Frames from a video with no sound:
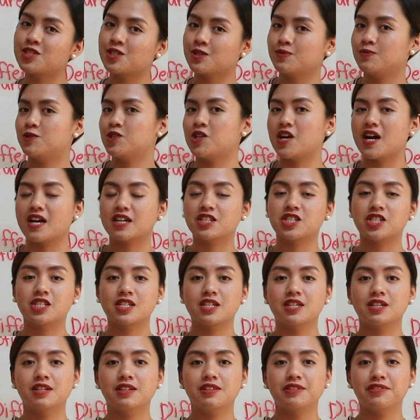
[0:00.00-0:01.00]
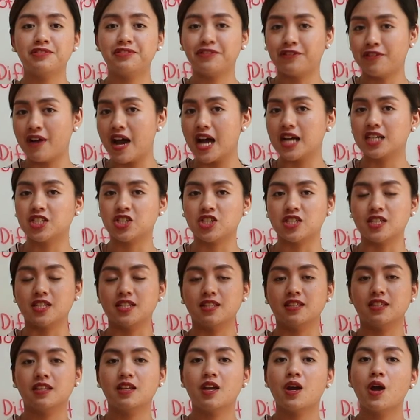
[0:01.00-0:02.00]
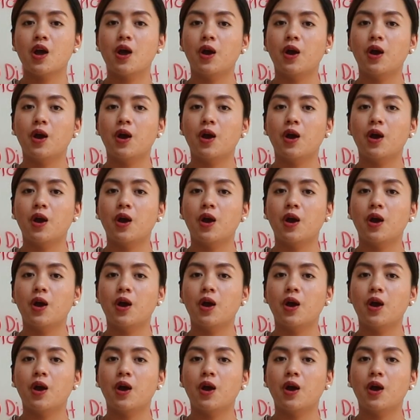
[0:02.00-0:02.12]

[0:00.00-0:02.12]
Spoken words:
subtraction fraction.